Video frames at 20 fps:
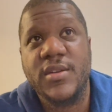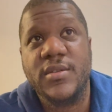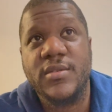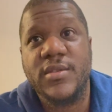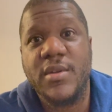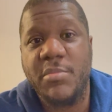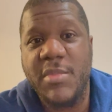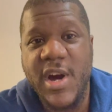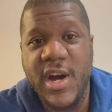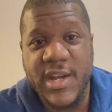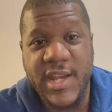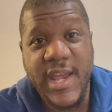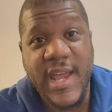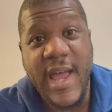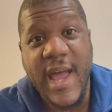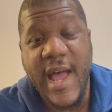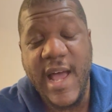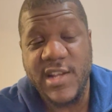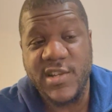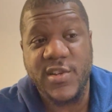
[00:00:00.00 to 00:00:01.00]
the market
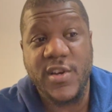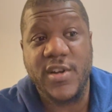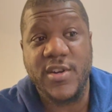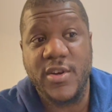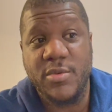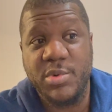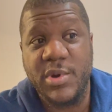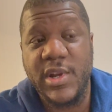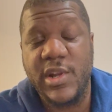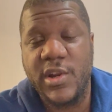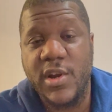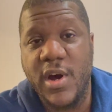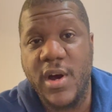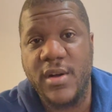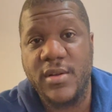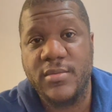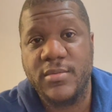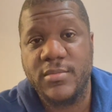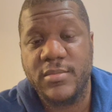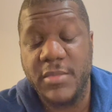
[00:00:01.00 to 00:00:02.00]
has gone up a
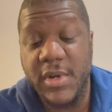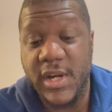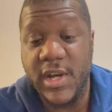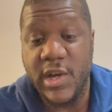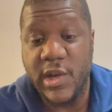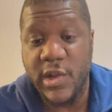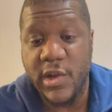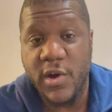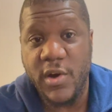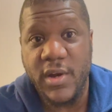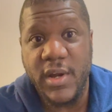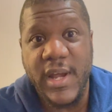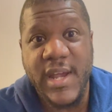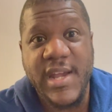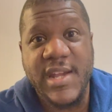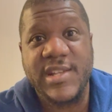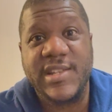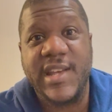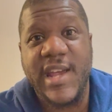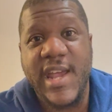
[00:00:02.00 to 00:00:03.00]
lot. And the longer
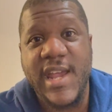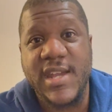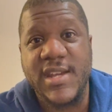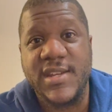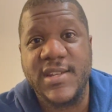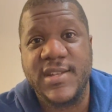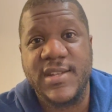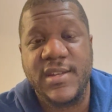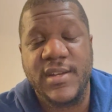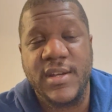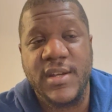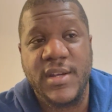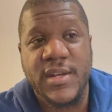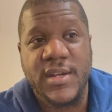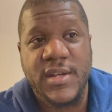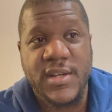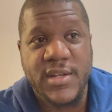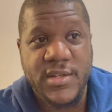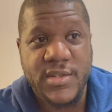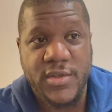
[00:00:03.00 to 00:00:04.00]
it takes
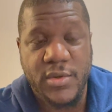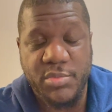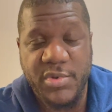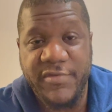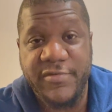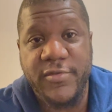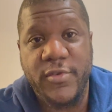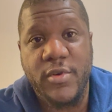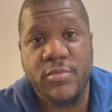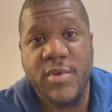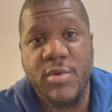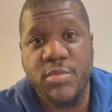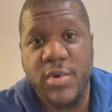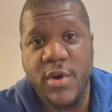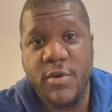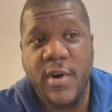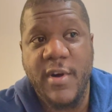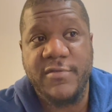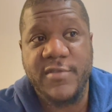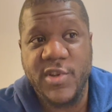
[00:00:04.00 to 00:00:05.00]
to perform the
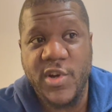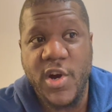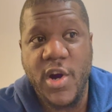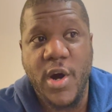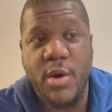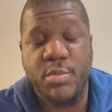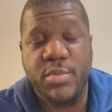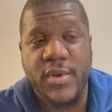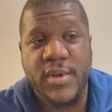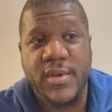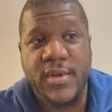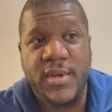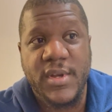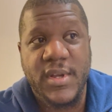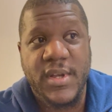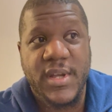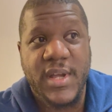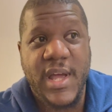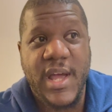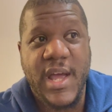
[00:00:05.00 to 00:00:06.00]
blow off top,
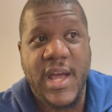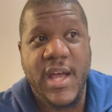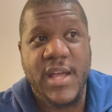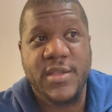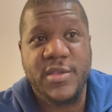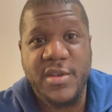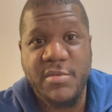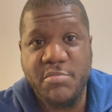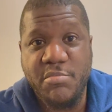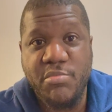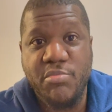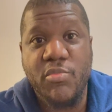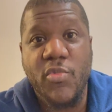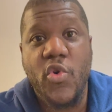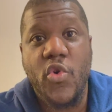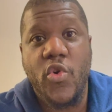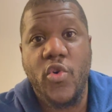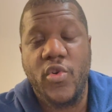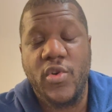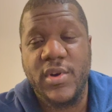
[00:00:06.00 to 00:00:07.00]
uh, the
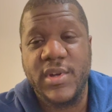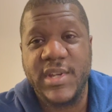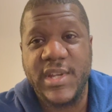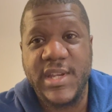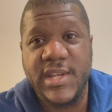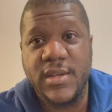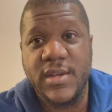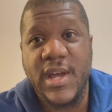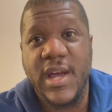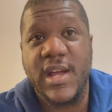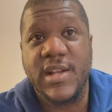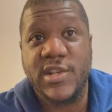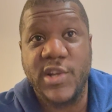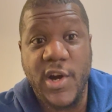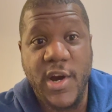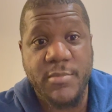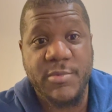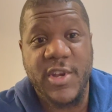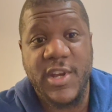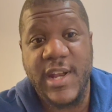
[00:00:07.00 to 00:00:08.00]
more uh,
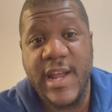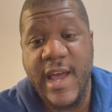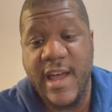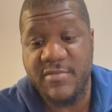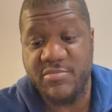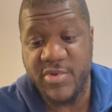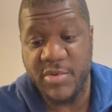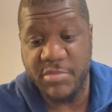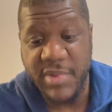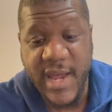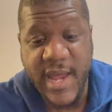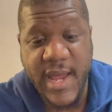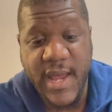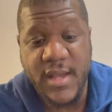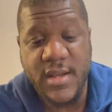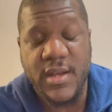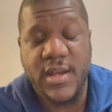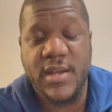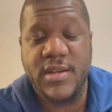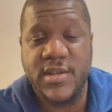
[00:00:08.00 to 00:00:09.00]
time you're going to have
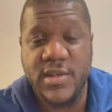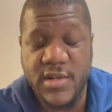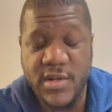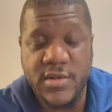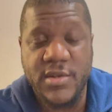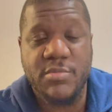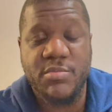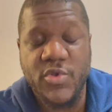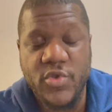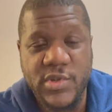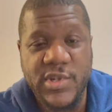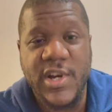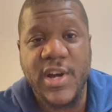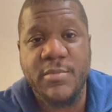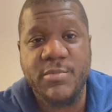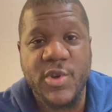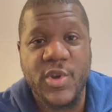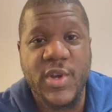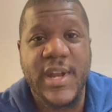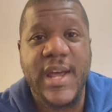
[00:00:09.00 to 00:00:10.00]
prepare. Uh, you, the more
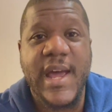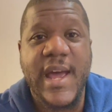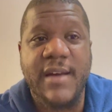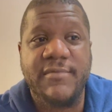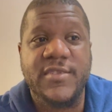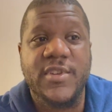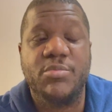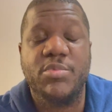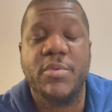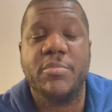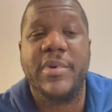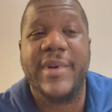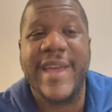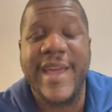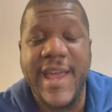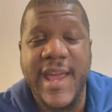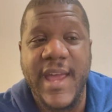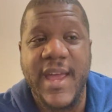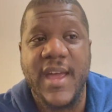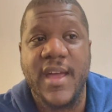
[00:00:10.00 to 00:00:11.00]
time you're going to have to
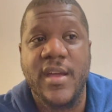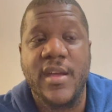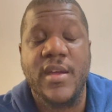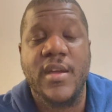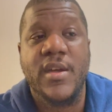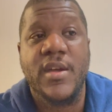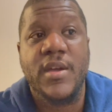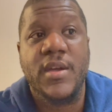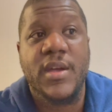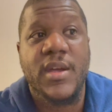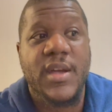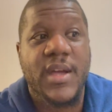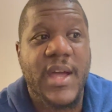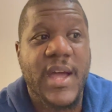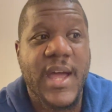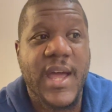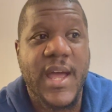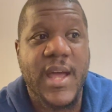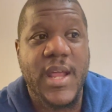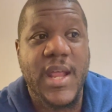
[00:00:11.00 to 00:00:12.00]
prepare
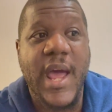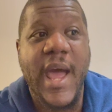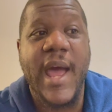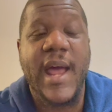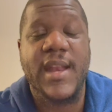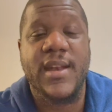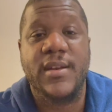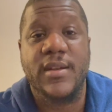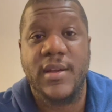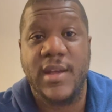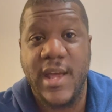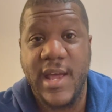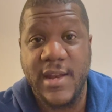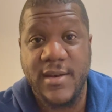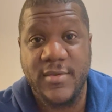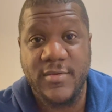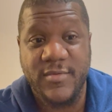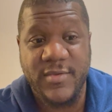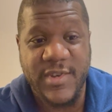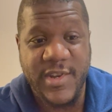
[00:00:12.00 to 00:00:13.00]
uh, and
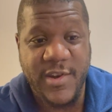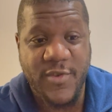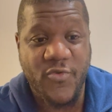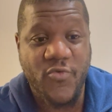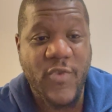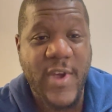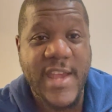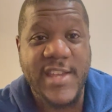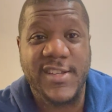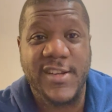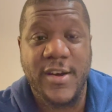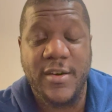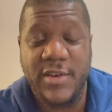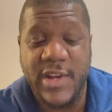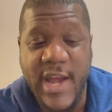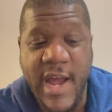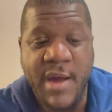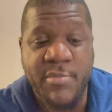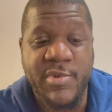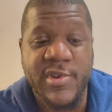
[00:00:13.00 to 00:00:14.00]
and you know raise up
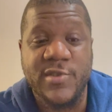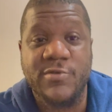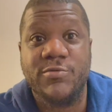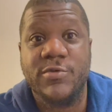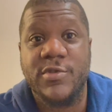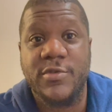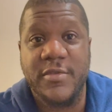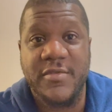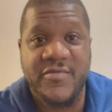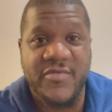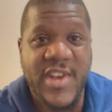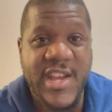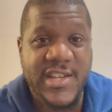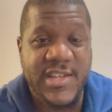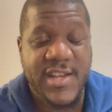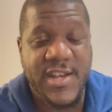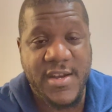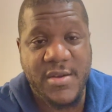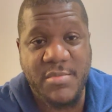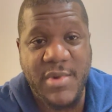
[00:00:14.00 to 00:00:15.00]
capital to
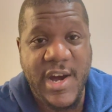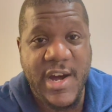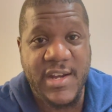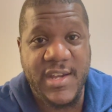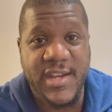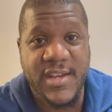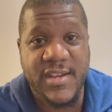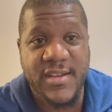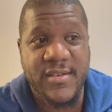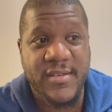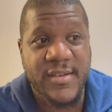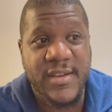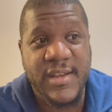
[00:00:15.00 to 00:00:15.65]
invest in the market